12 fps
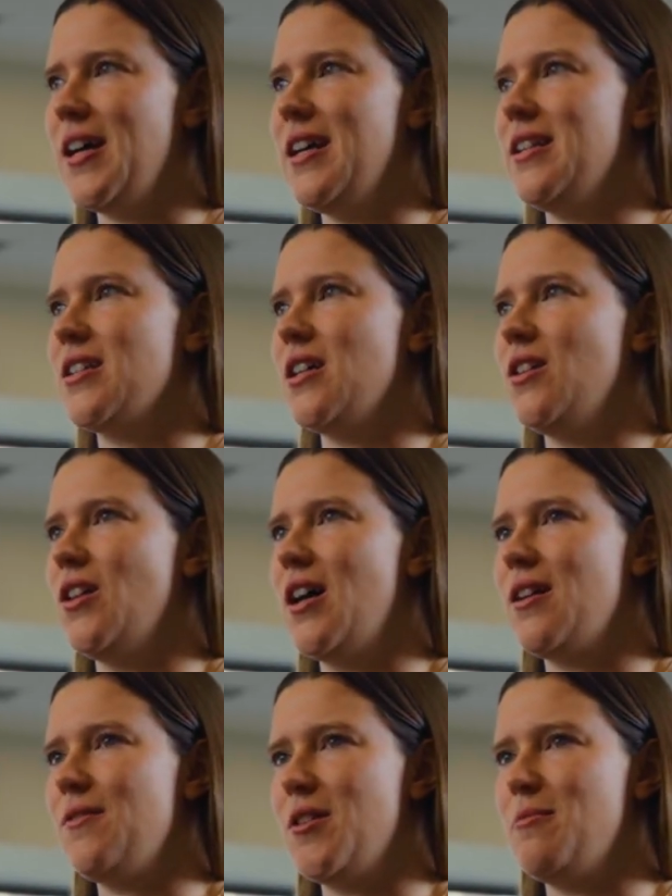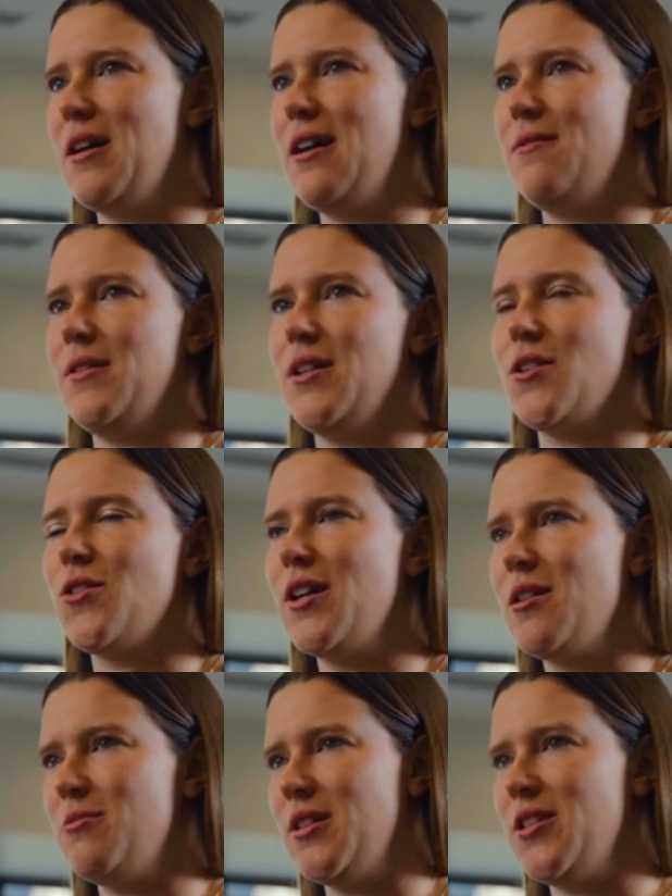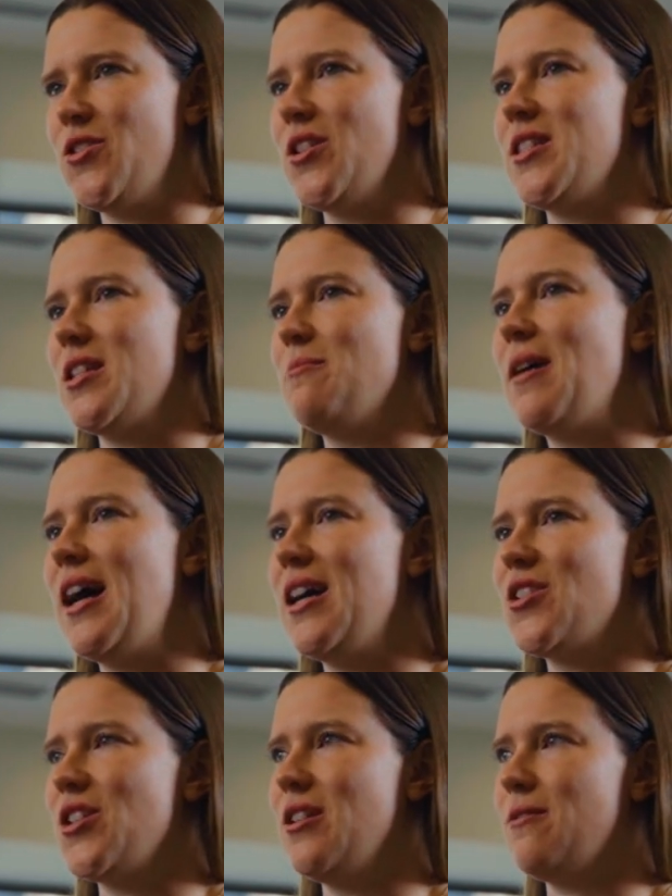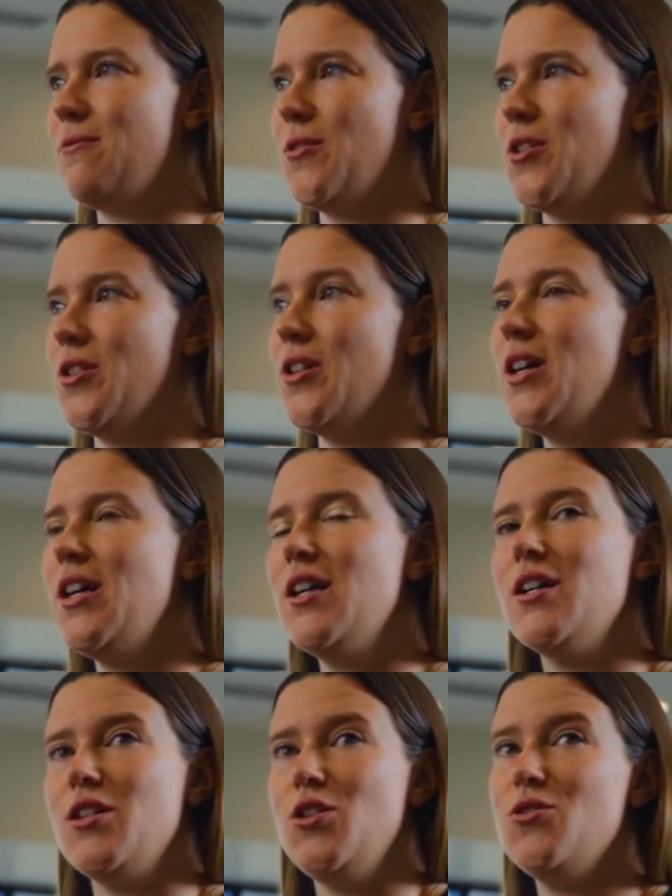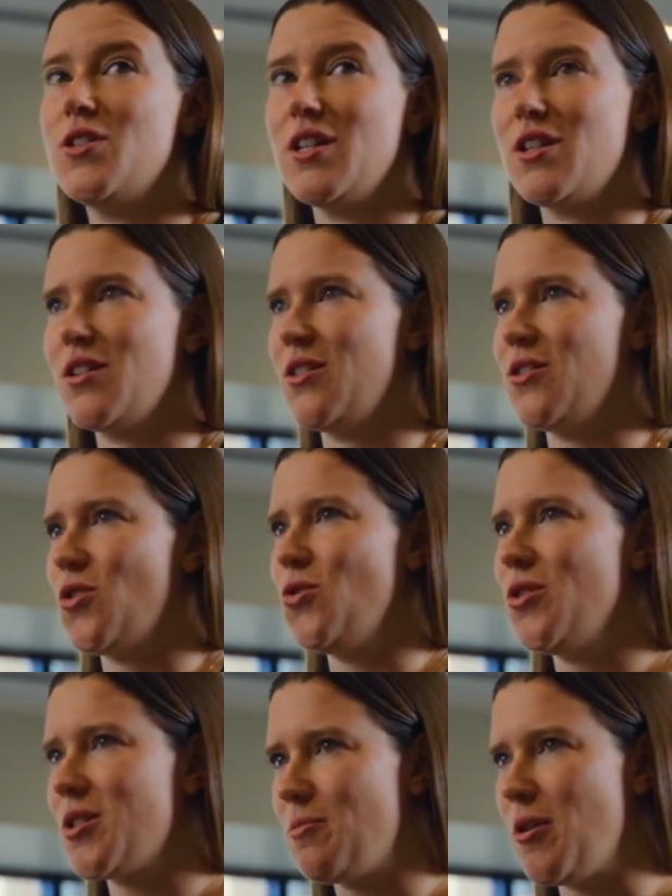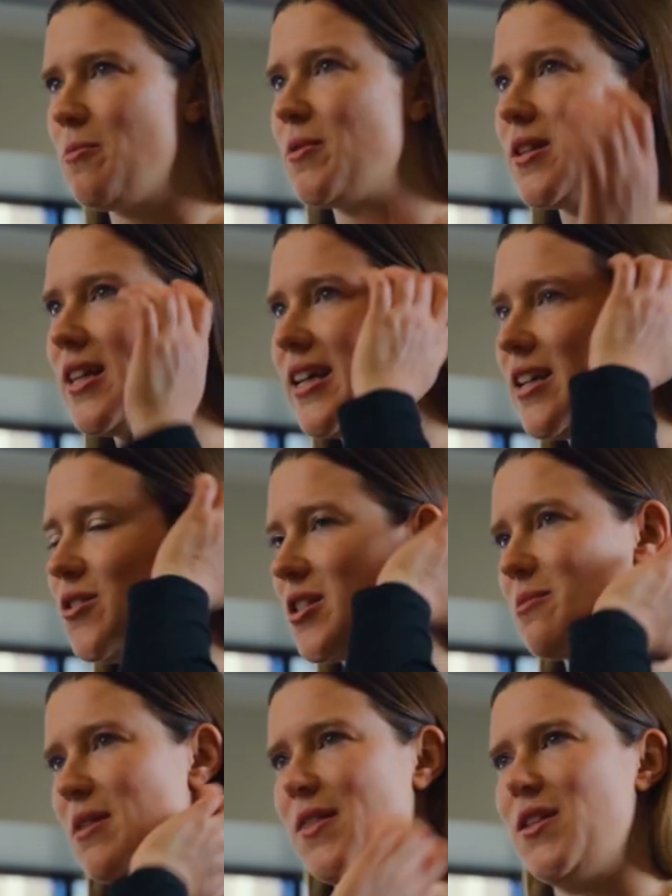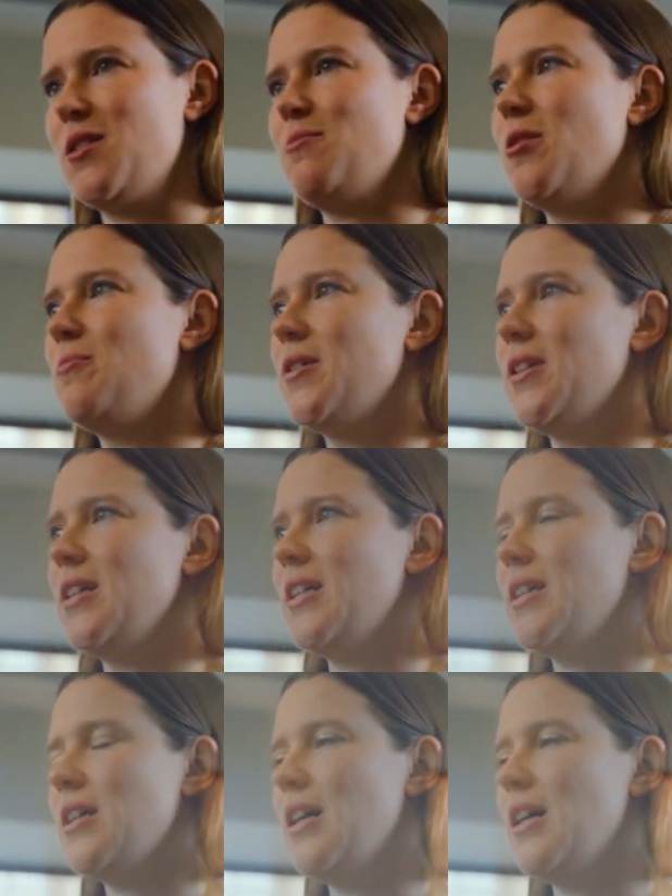and a lot of them have an incredible interest and passion for using tools appropriately, using methods appropriately